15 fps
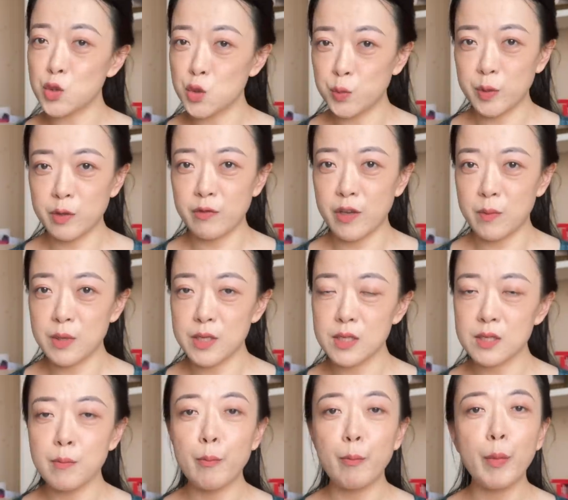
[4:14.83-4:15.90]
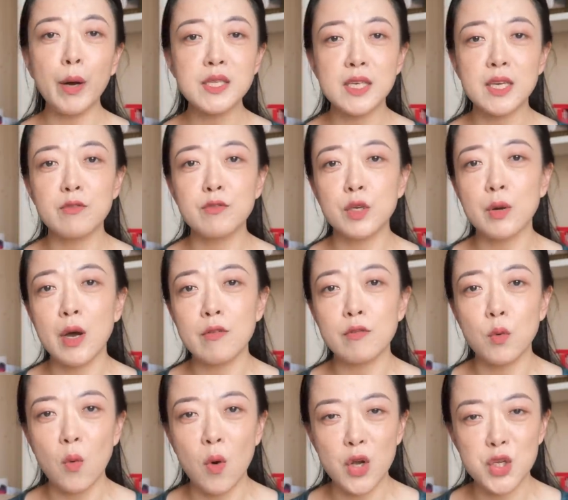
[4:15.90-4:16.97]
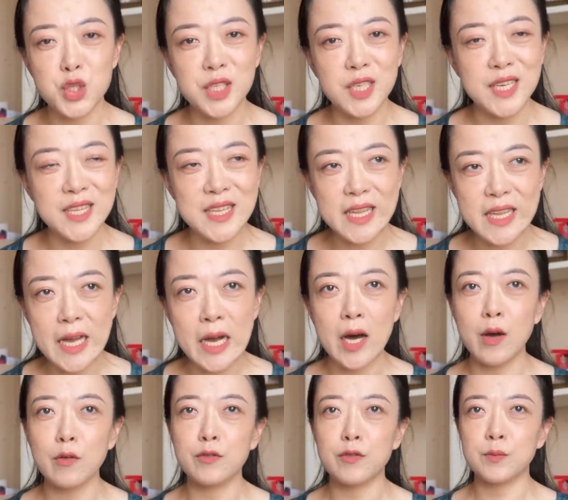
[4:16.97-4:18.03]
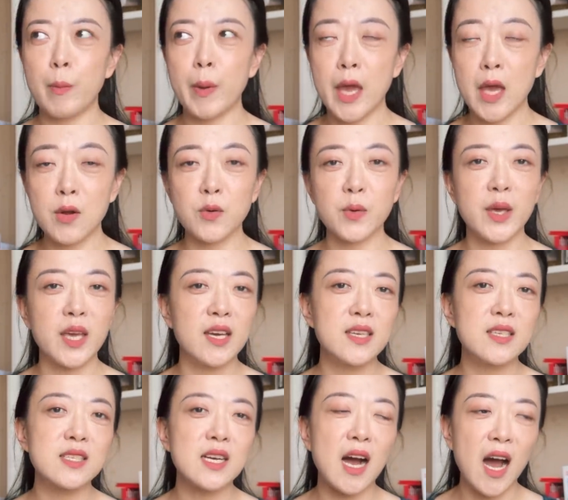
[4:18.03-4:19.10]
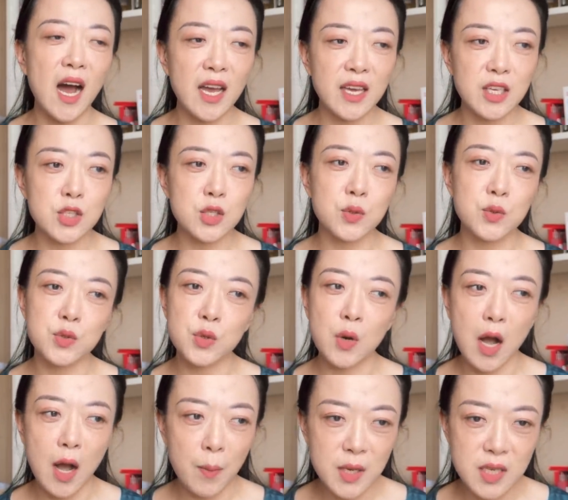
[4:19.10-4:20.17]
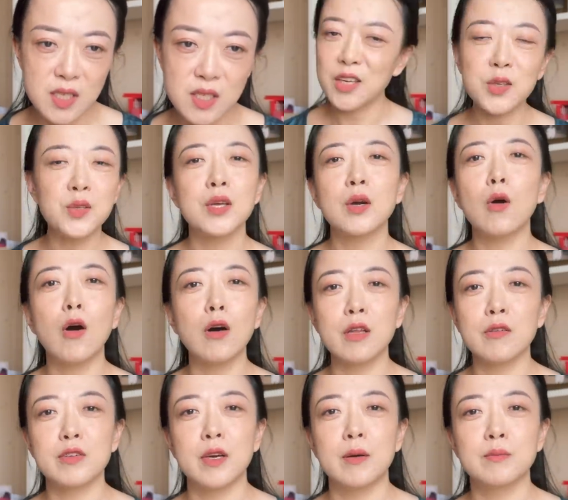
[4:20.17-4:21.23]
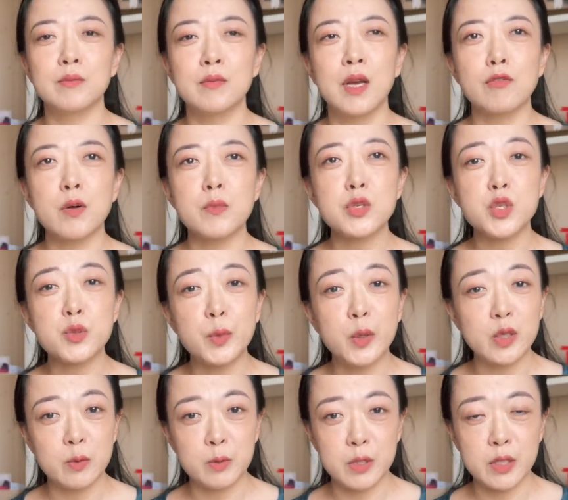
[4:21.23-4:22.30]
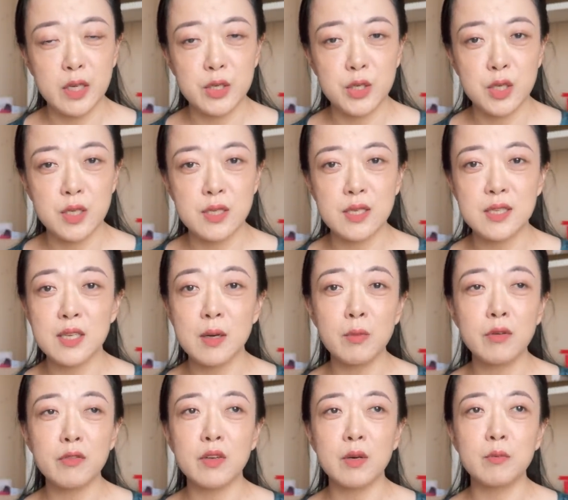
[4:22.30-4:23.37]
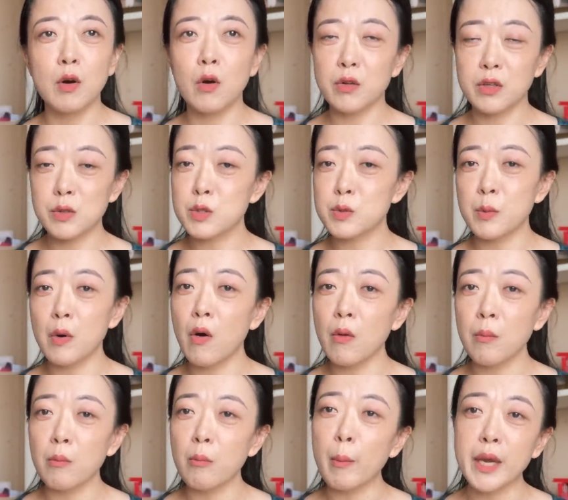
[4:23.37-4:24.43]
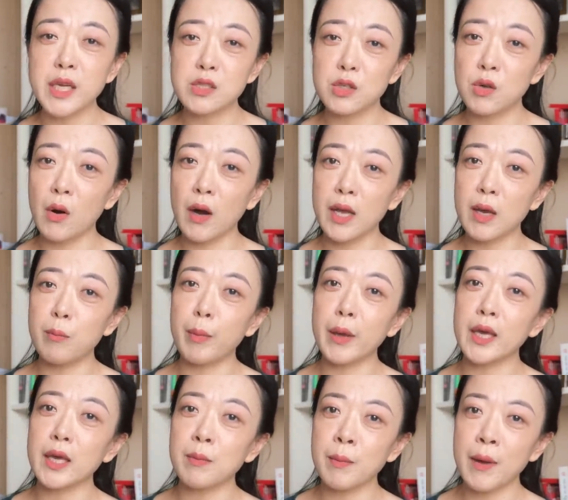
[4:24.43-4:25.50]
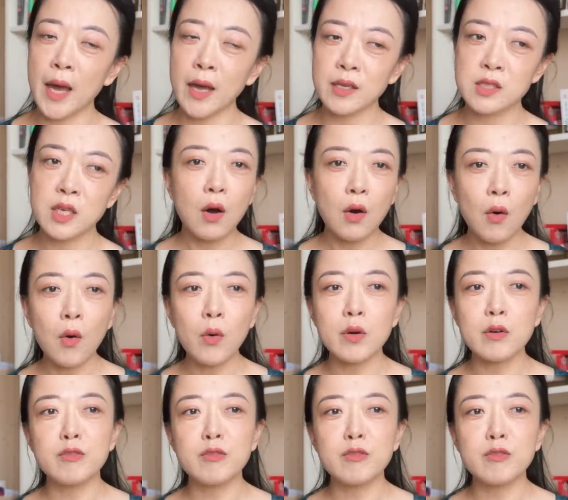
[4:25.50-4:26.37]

super famous, but if you have watched enough period idol dramas, you know all of them from smaller productions. Some of them, although small, made quite a big impact, or